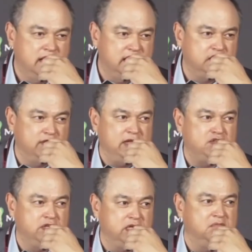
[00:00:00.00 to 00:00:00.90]
So that
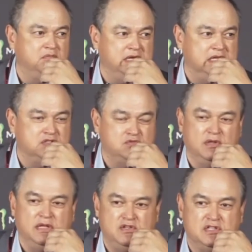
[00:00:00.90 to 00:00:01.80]
gym is
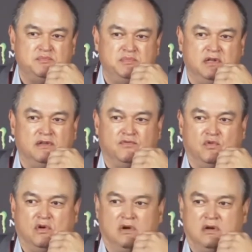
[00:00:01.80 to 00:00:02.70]
really just built
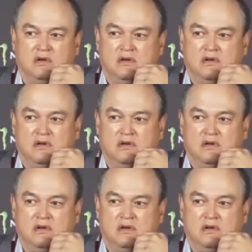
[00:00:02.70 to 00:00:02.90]
for